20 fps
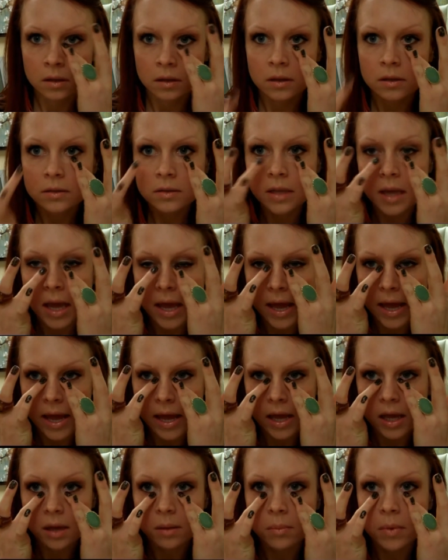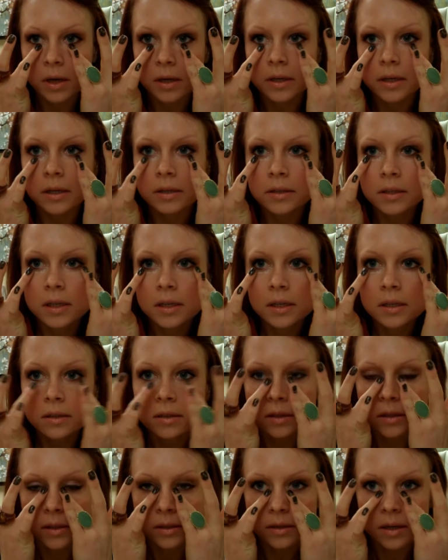Same idea, teeny
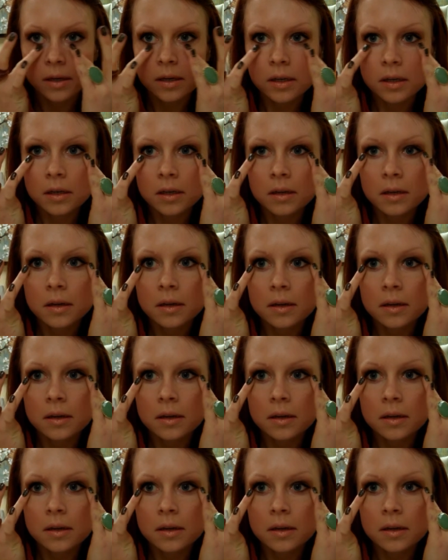tiny.